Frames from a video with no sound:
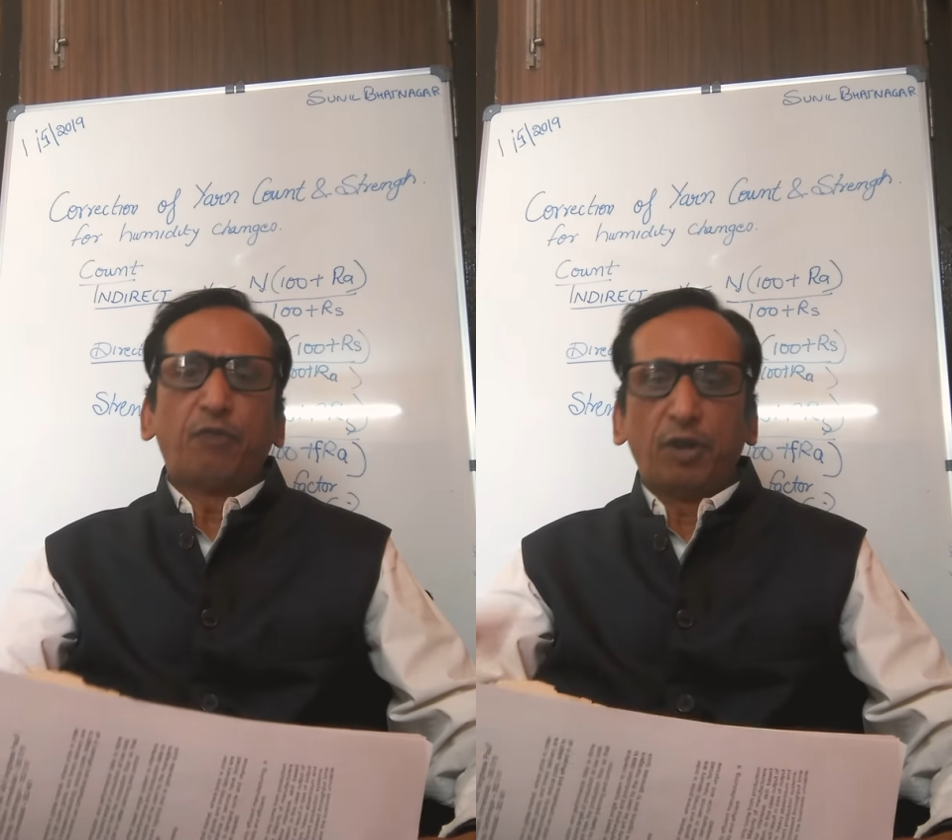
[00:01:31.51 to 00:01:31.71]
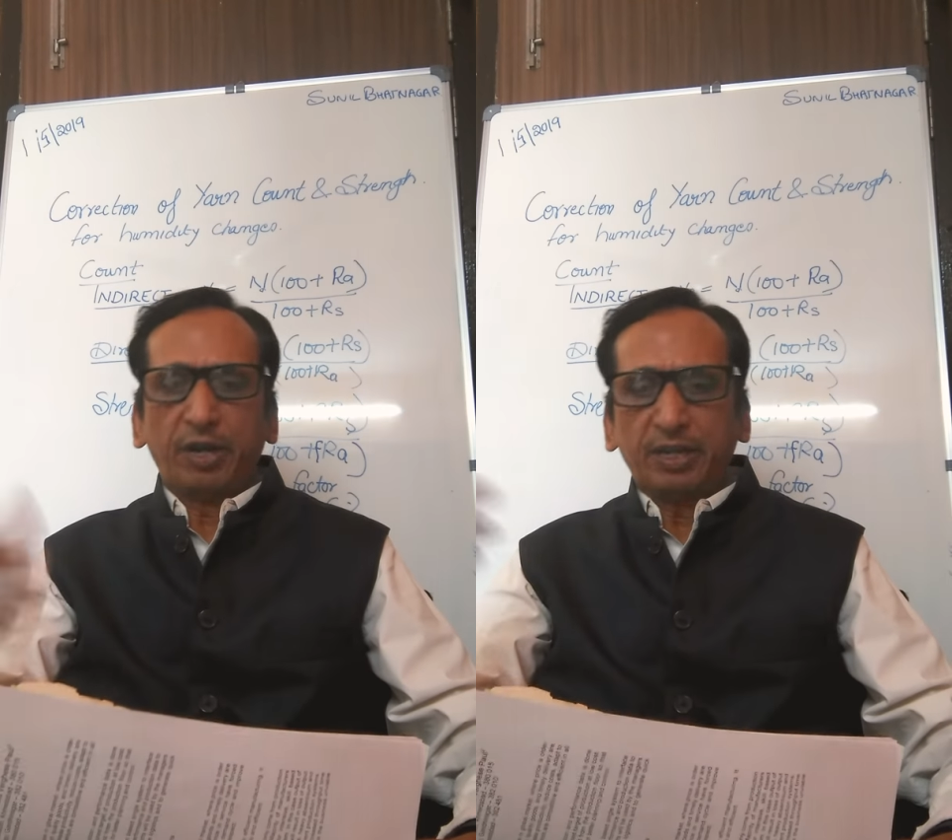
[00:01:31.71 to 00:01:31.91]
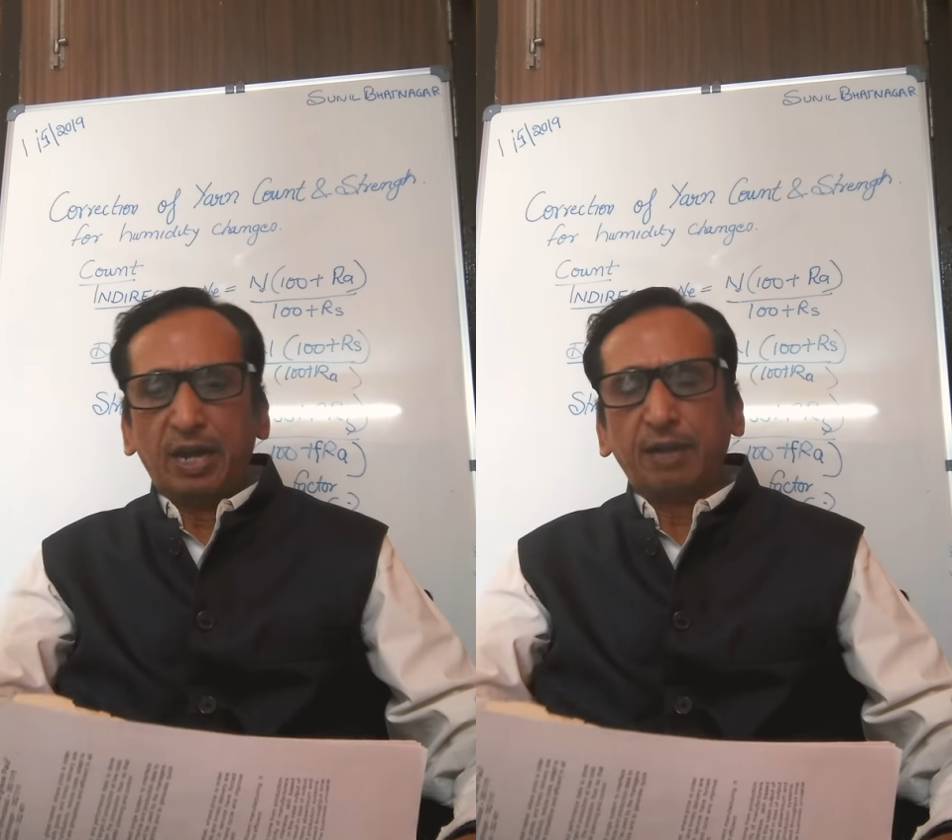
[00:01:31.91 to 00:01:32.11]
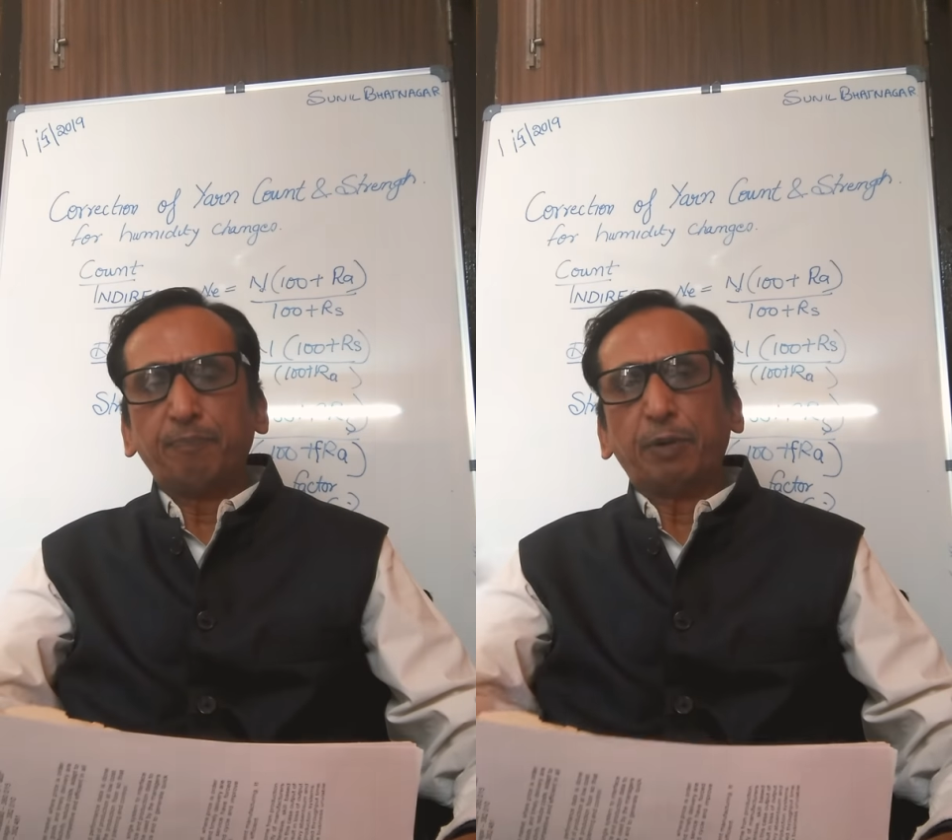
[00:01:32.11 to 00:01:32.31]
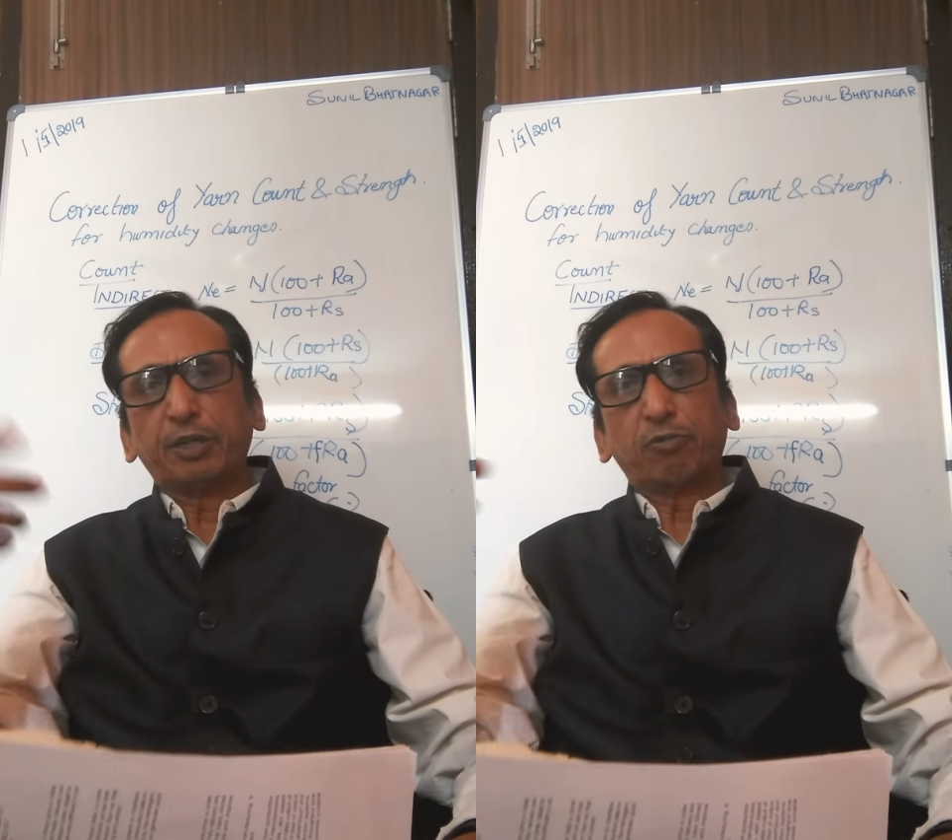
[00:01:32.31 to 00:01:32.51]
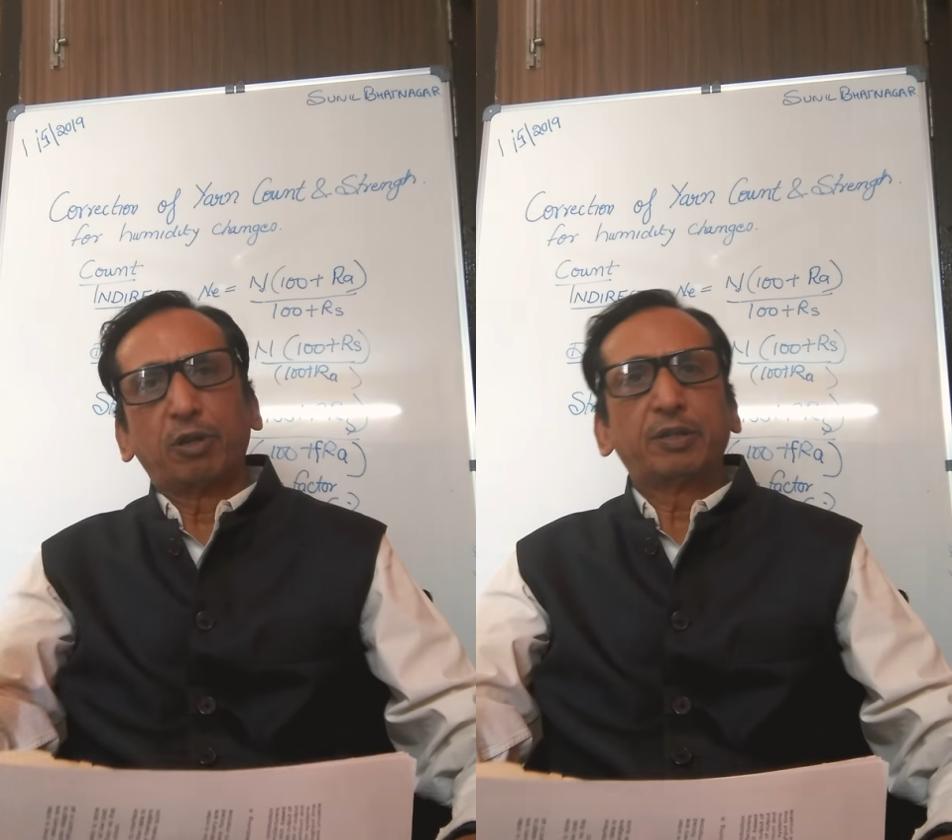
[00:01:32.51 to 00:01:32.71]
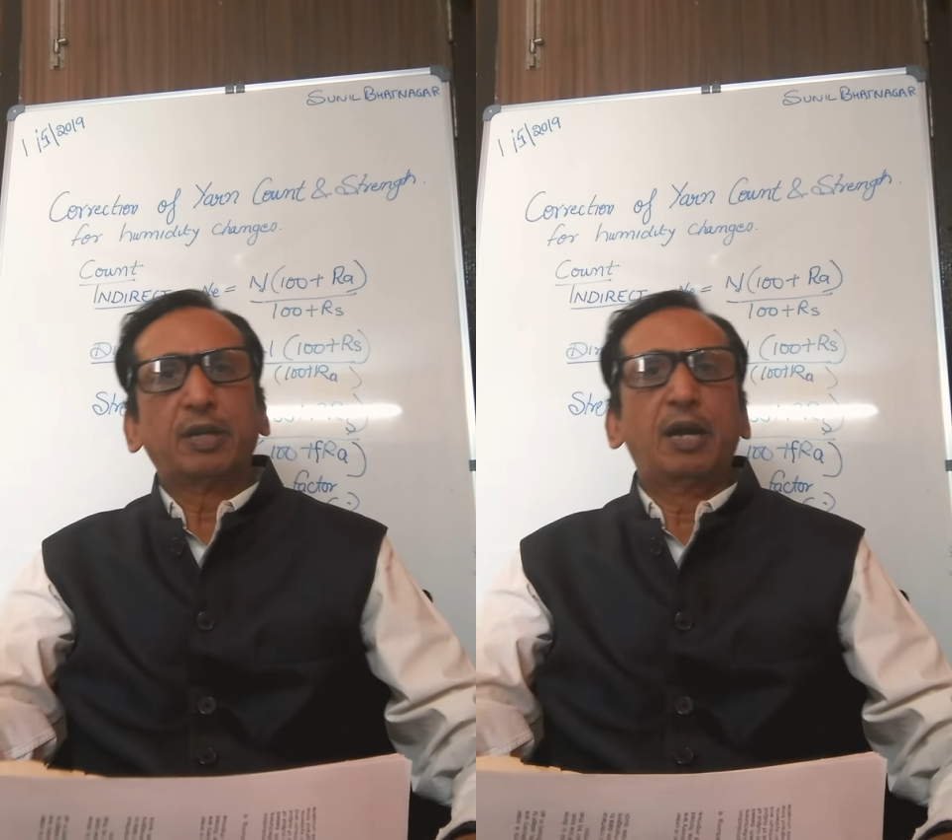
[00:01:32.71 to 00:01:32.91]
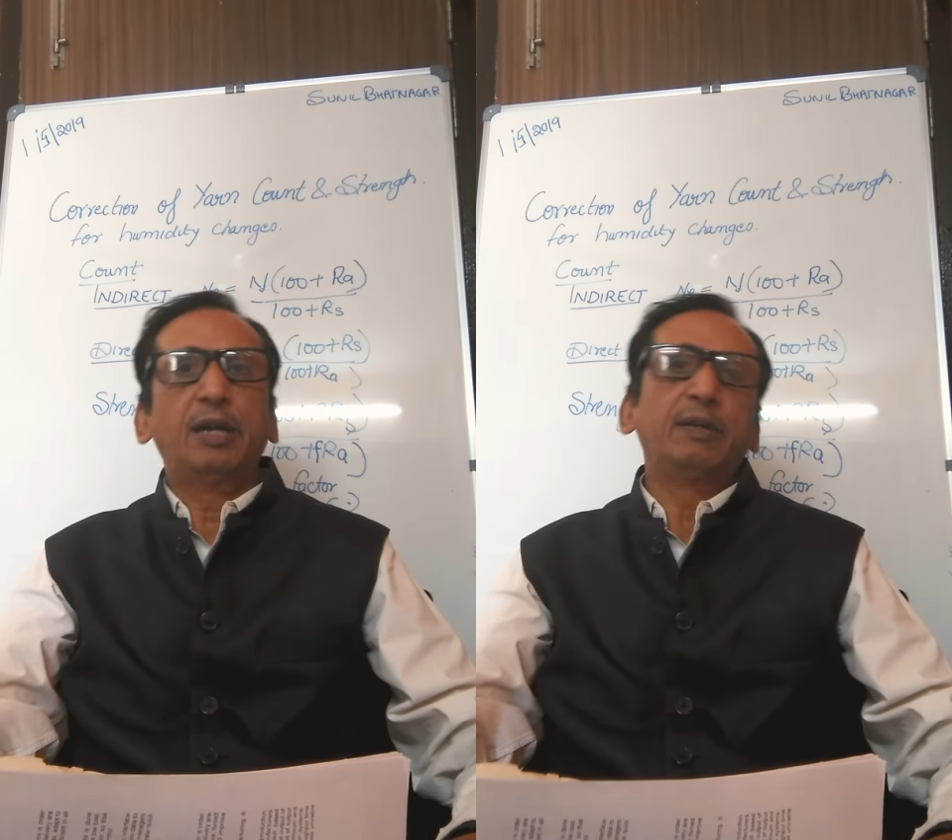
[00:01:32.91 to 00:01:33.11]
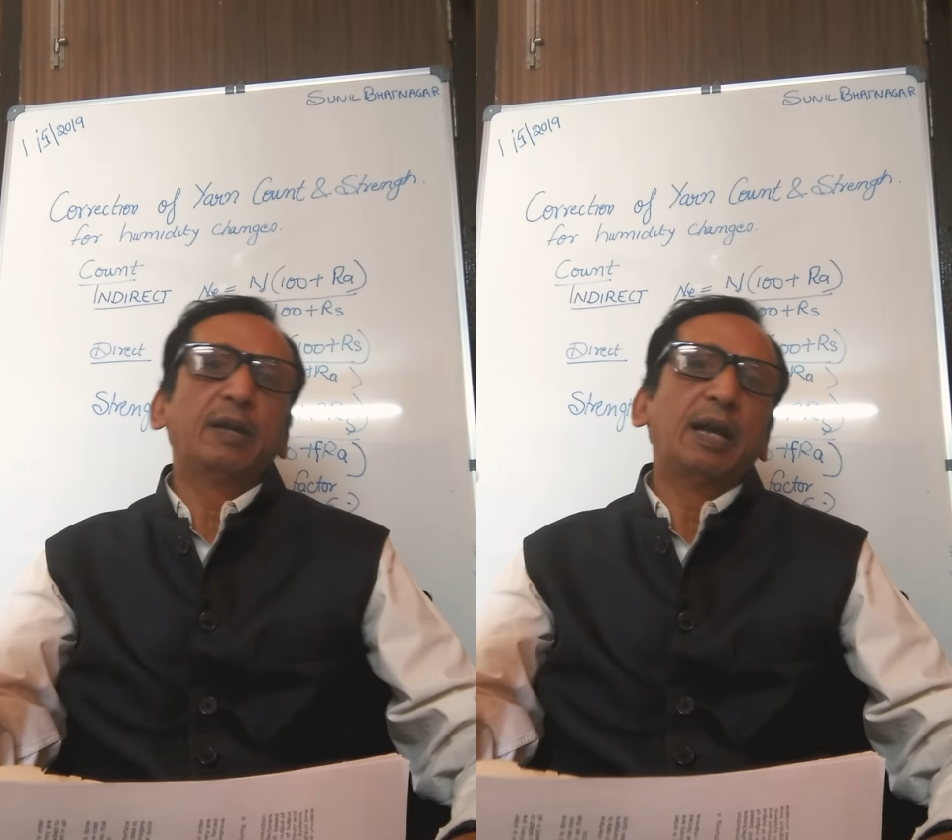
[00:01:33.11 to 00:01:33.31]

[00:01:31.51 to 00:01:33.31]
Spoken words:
for a yarn, particular yarn,